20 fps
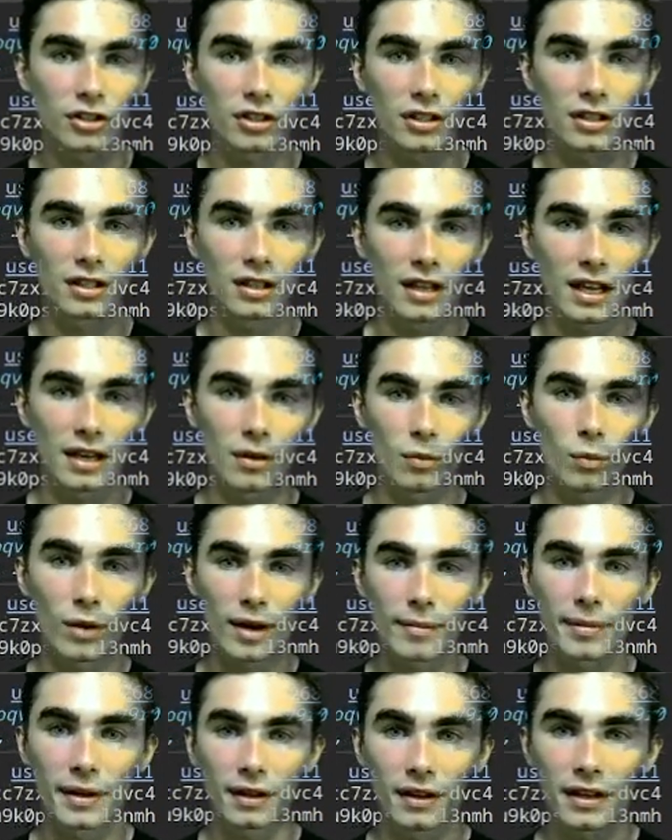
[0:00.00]
and then
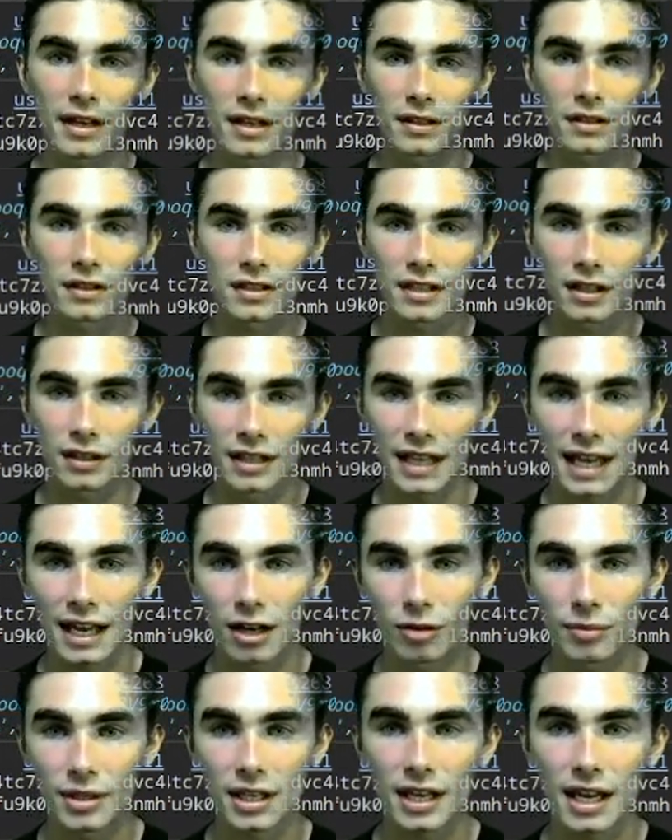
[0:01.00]
WebLN is telling
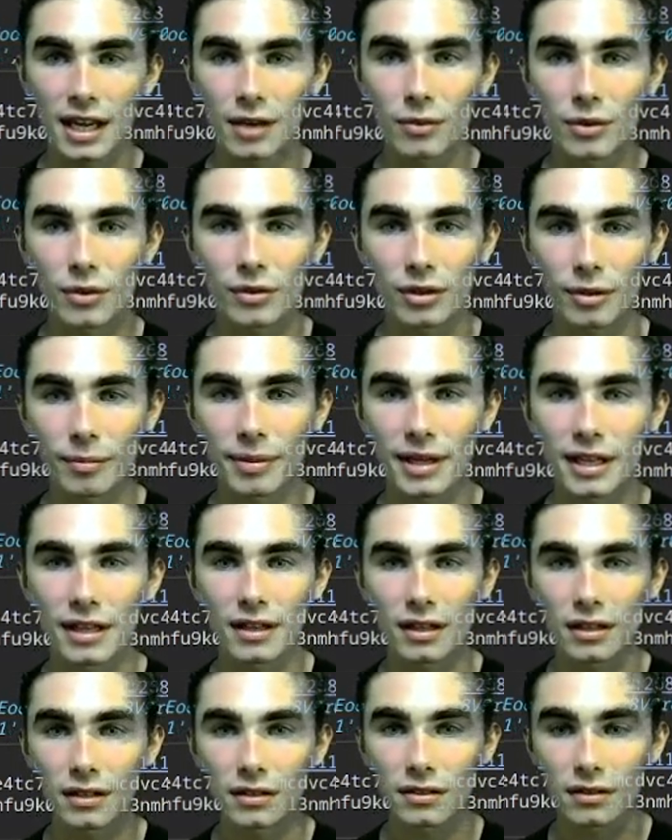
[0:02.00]
Alby, hey, we want to pay this.